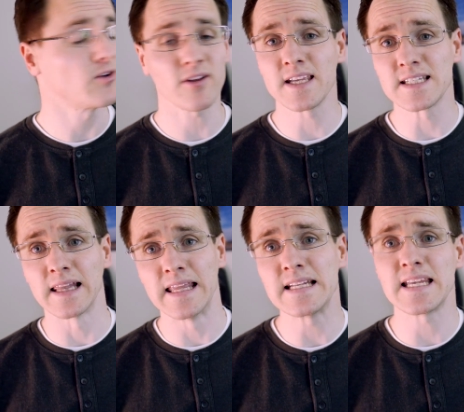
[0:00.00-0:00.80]
I've got this
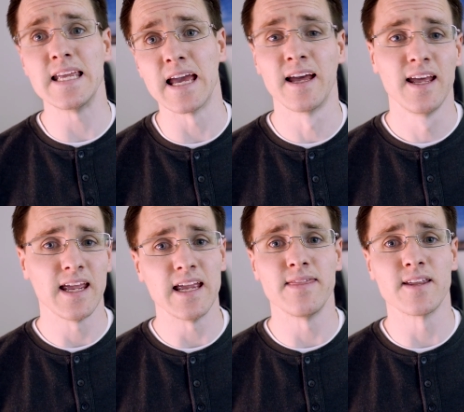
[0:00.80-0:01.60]
link linked here
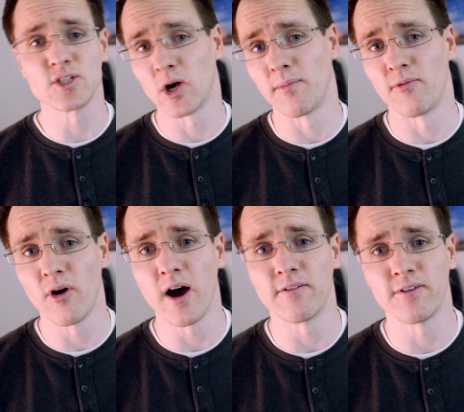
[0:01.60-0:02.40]
in the top
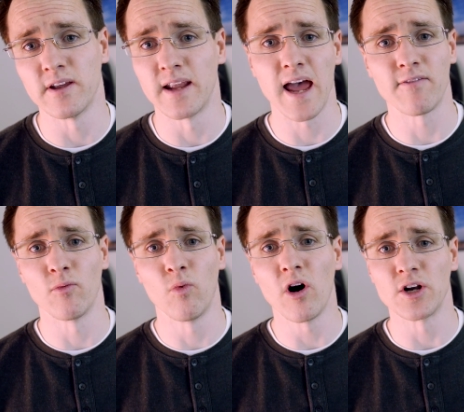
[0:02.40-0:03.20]
right for you to have a
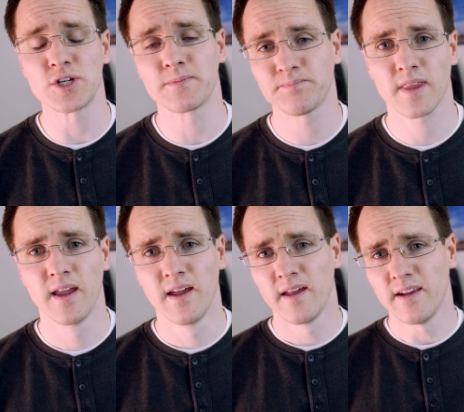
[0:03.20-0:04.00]
watch.
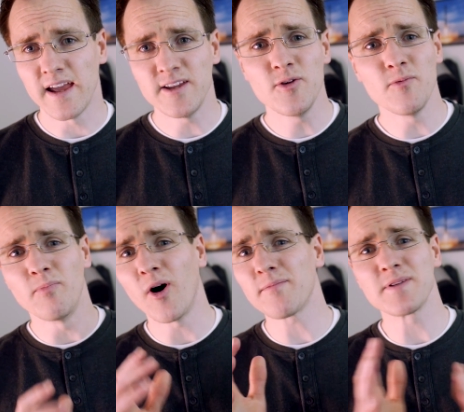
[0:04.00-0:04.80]
Now, you
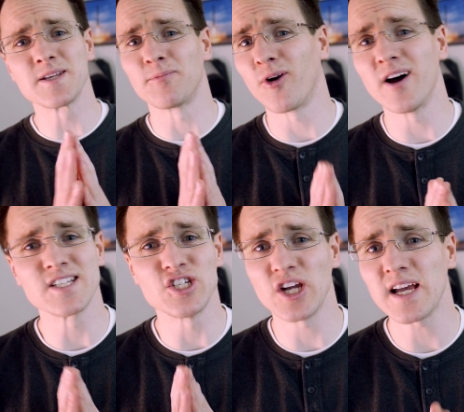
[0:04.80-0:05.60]
might be
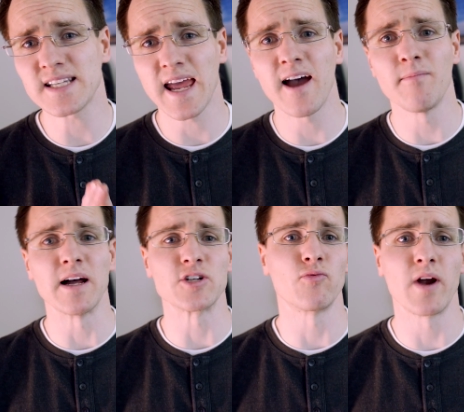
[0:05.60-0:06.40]
surprised just how
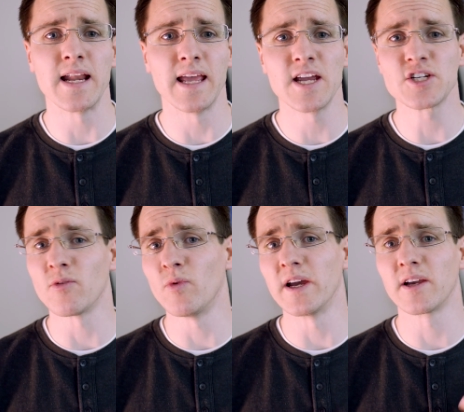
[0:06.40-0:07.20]
much
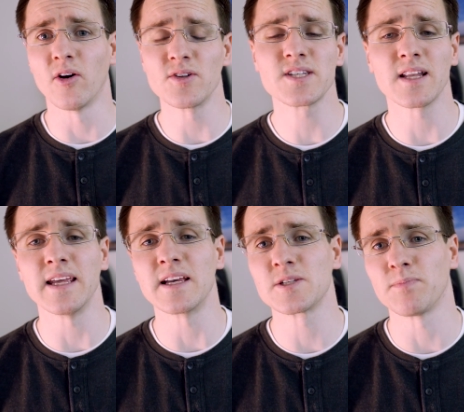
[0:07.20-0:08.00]
radiation we are
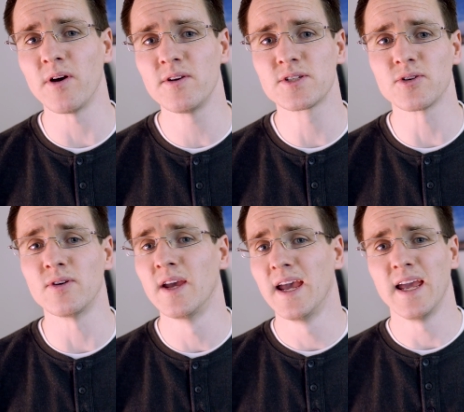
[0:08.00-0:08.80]
constantly exposed
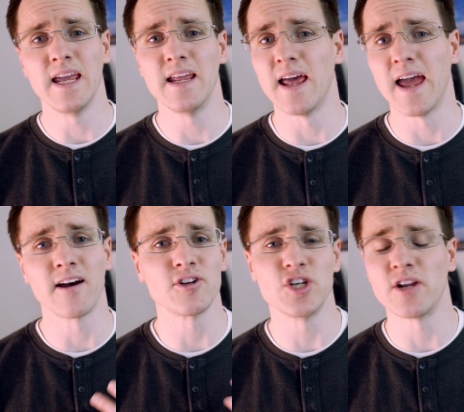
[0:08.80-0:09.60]
to in
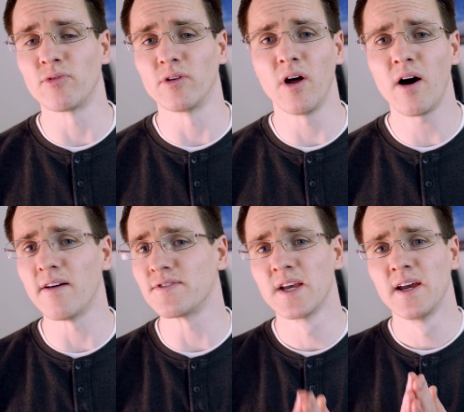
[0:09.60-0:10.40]
our general lives.